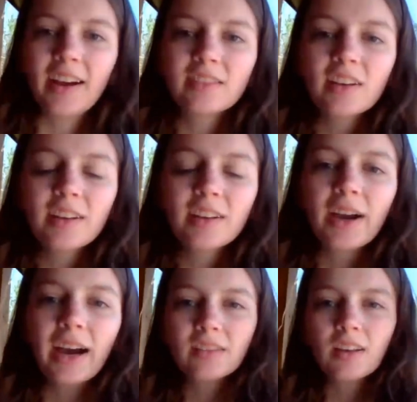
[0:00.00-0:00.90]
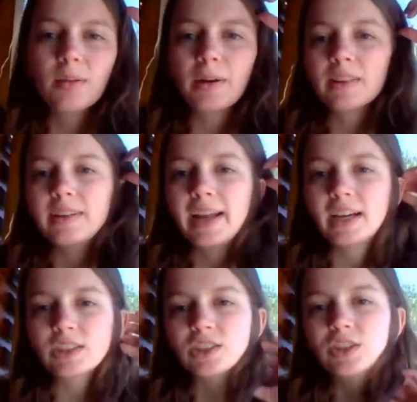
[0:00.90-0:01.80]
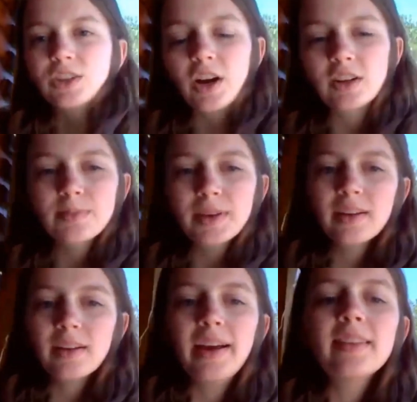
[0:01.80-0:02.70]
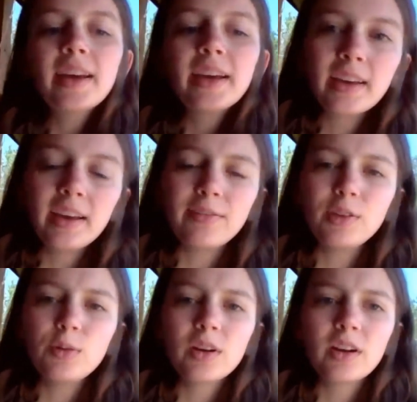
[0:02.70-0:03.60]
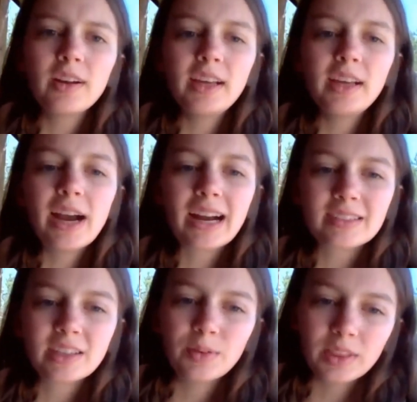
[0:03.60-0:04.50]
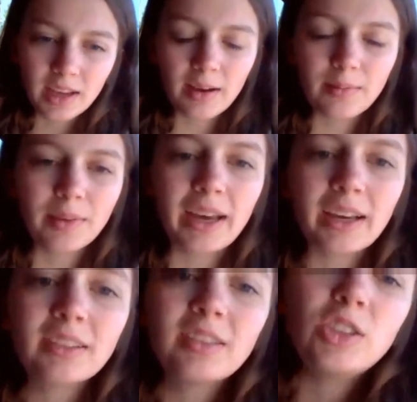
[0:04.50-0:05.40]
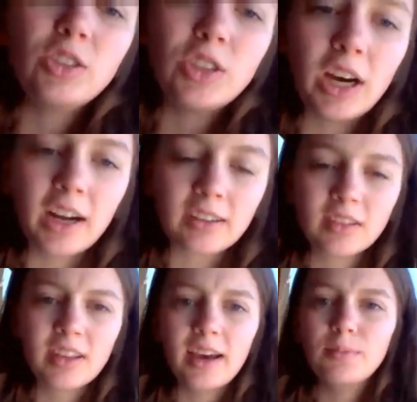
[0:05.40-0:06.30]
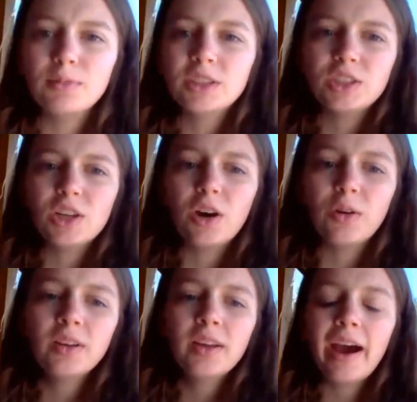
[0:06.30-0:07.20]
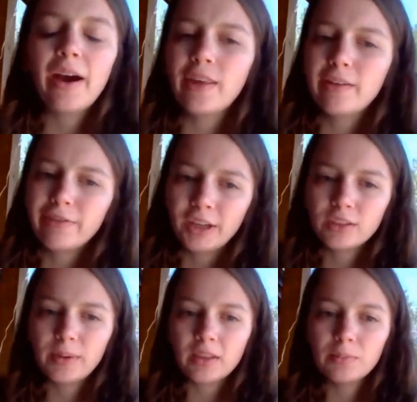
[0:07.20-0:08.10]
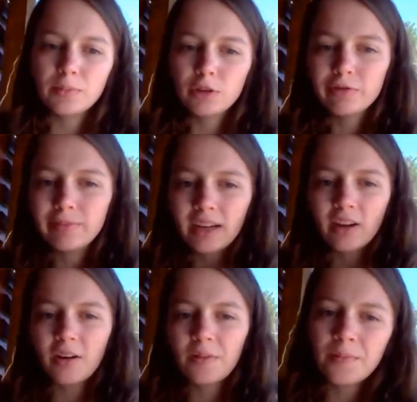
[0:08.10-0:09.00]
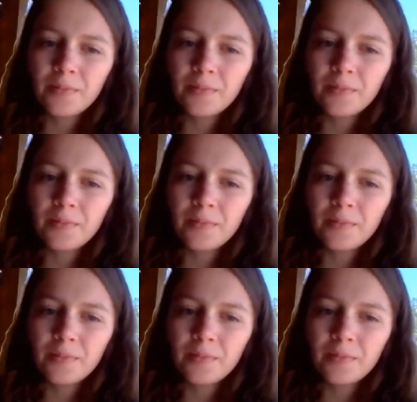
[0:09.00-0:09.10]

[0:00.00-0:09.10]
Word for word: I saw they were asking about the National Guardsmen and like if you were interacting with them, like did you talk to them? Did you know how they felt about the movement at all?